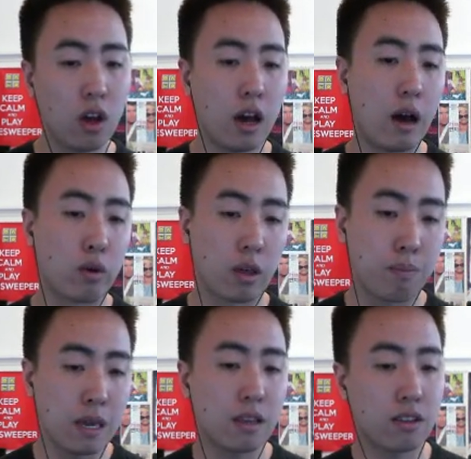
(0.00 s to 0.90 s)
with a
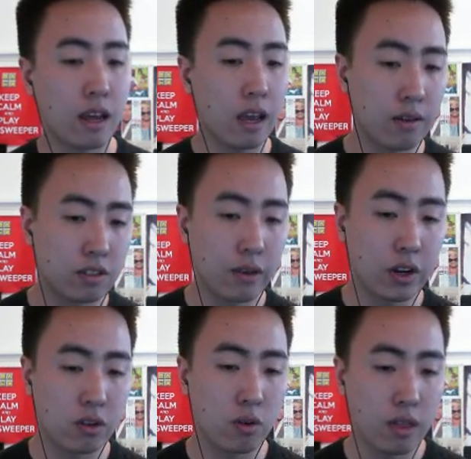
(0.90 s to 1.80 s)
peak today of
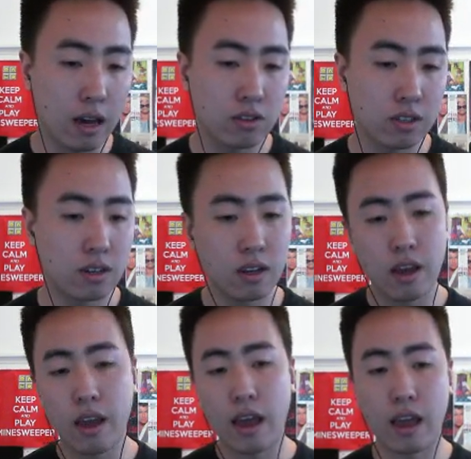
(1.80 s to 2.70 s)
72,000,
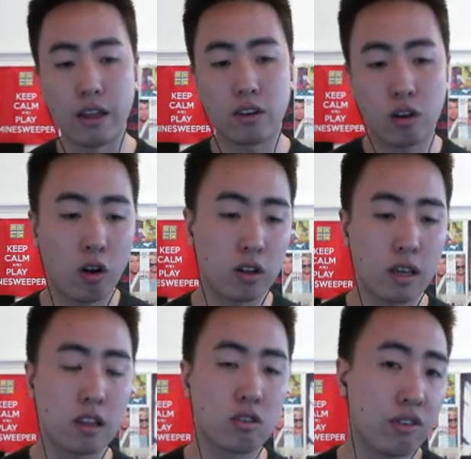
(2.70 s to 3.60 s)
and currently
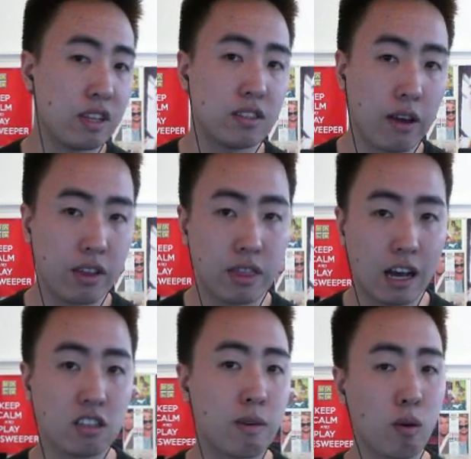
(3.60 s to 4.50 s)
there's
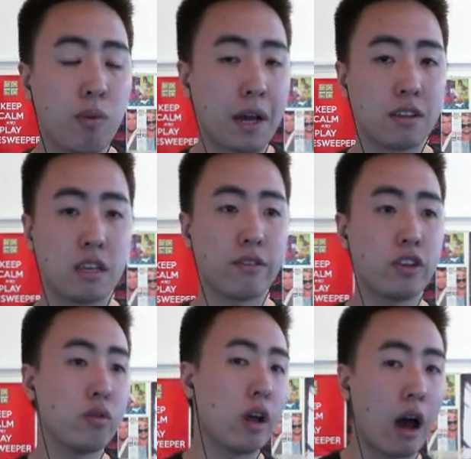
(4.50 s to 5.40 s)
57,000 people playing
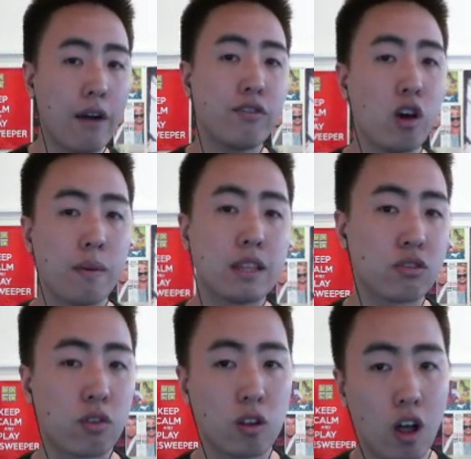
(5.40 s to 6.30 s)
TF2. Now I've known about this
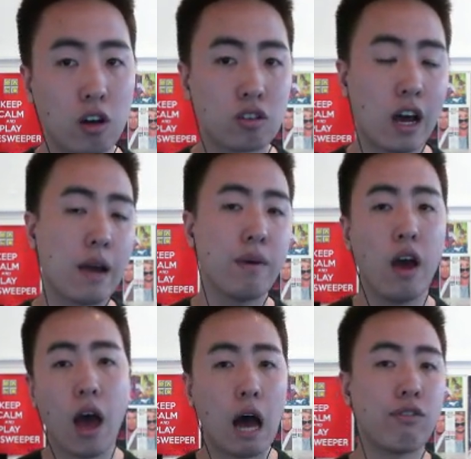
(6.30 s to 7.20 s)
for a long time.
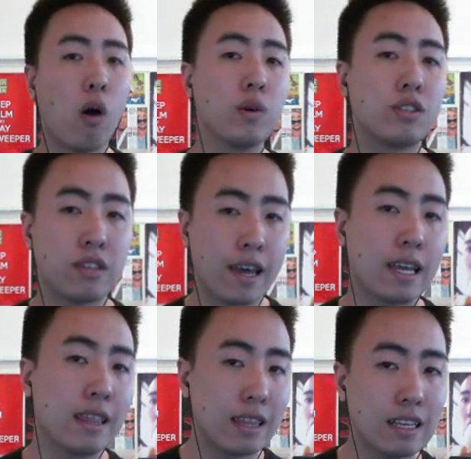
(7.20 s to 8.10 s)
I've always
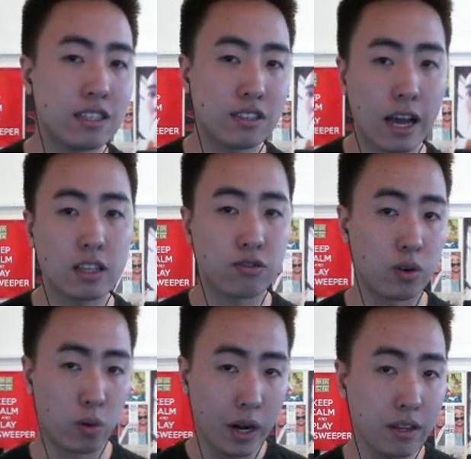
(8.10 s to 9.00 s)
taken these stats for
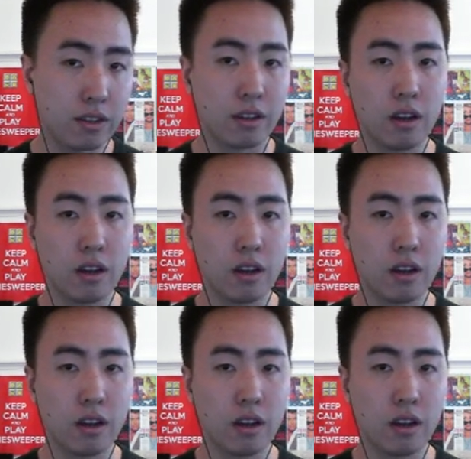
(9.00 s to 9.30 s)
granted,